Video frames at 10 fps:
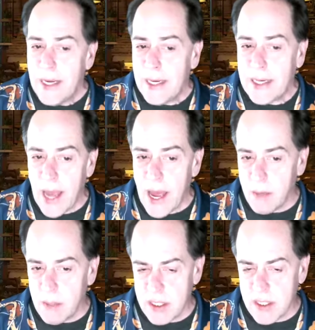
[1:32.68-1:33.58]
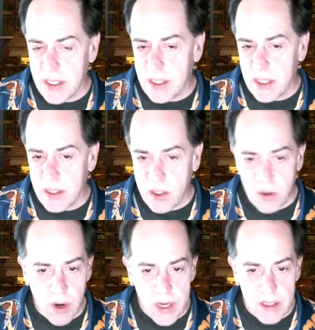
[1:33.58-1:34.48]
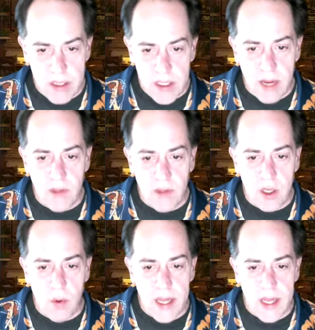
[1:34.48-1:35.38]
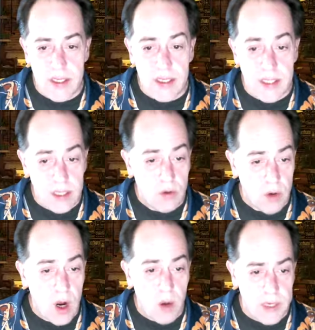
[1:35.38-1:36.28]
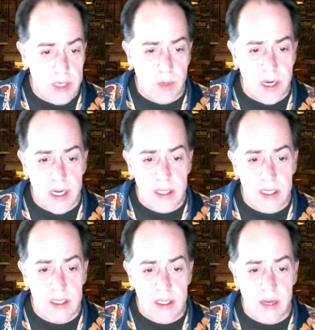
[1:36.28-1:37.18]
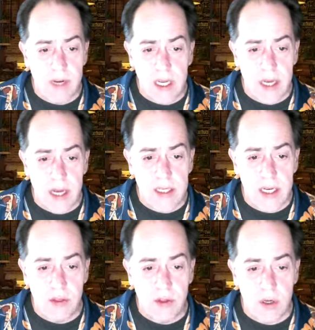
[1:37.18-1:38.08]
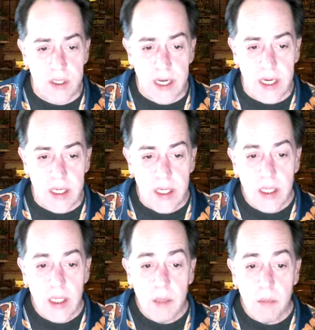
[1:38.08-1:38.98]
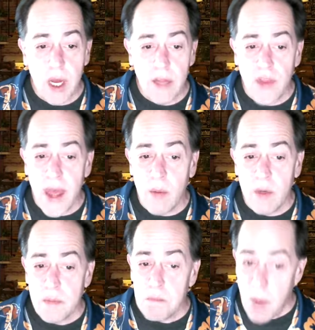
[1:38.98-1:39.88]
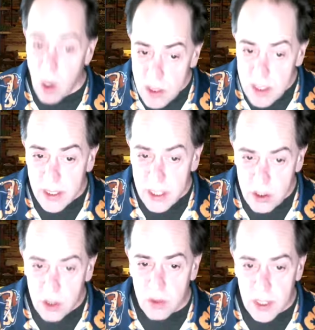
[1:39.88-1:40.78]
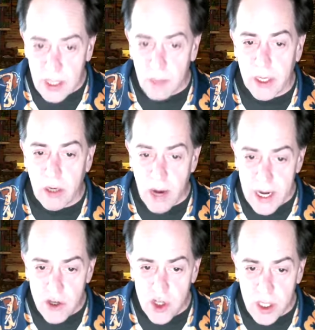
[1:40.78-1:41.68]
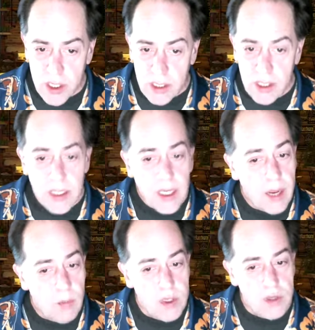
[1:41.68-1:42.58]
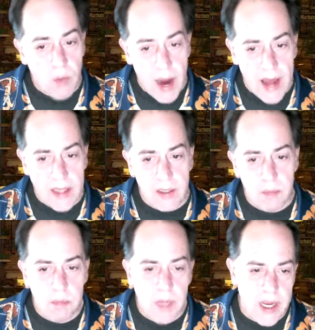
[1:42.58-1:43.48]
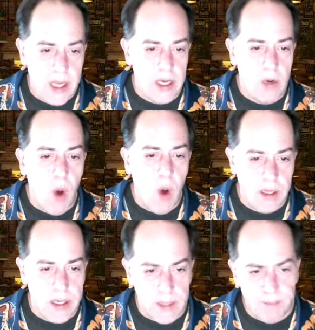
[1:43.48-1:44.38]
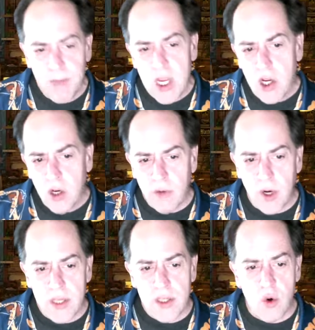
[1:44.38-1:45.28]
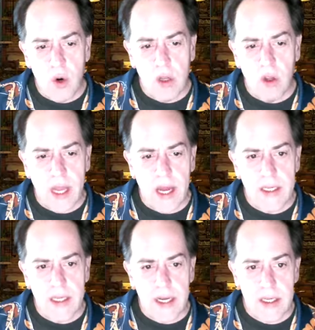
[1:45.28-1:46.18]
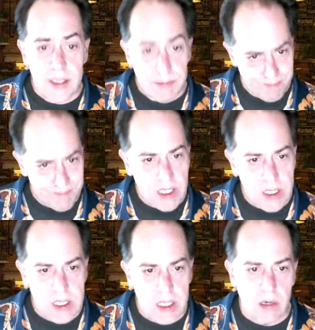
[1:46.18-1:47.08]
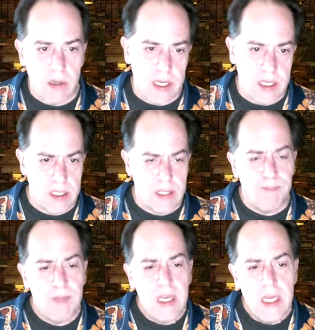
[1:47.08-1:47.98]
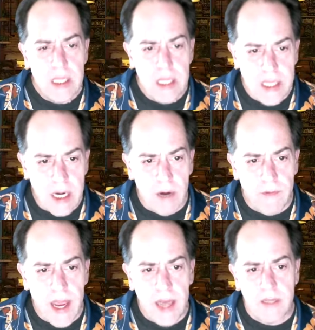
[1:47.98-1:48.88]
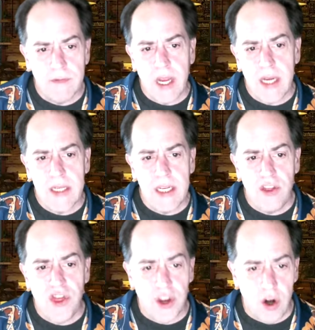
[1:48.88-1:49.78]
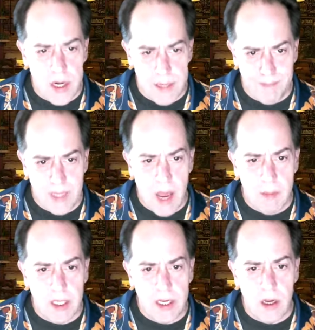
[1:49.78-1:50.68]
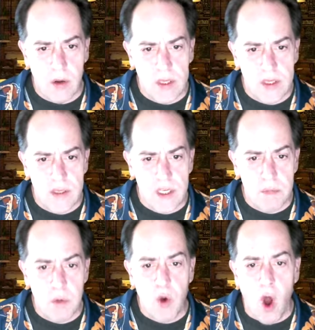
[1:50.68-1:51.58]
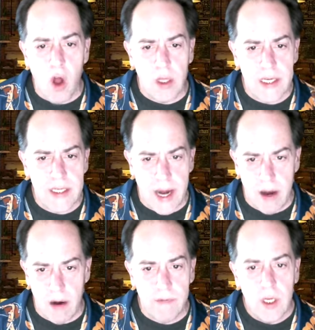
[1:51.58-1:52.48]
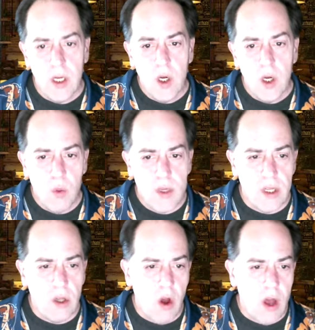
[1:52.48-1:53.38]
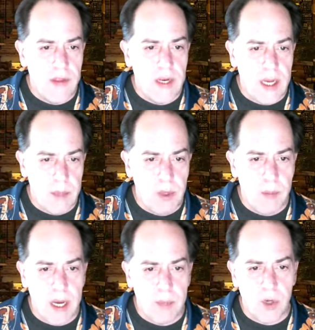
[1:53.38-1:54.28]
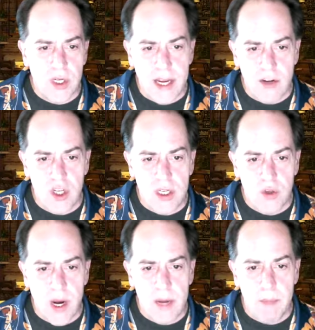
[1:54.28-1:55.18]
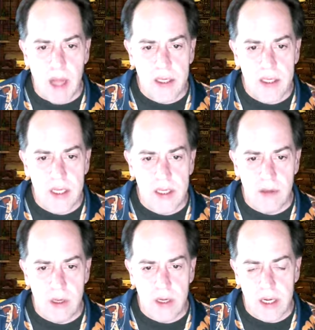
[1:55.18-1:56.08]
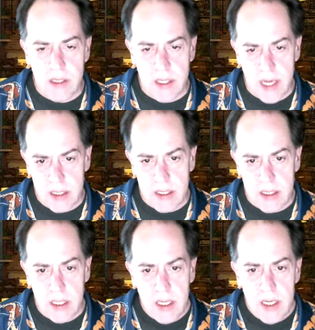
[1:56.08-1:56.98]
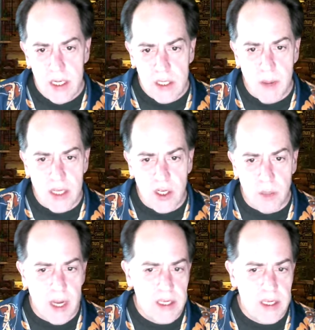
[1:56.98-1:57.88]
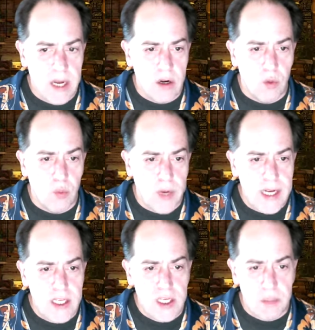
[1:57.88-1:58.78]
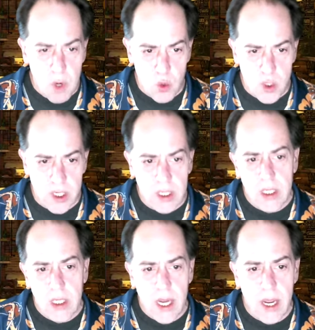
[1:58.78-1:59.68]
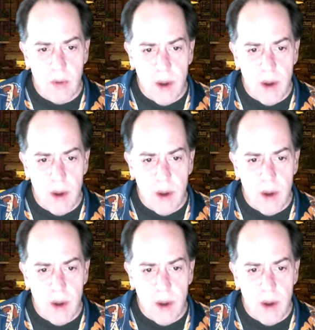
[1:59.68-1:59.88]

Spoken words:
Economists and historians say the U.S. did grow between 1870 and 1913, but that was mostly due to immigration and was racked by inequality. For historical context, consider this. The Tariff Act of 1930, commonly known as the Smoot-Hawley Tariff, was a law that implemented protectionist trade policies in the United States. Sponsored by Senator Reed Smoot and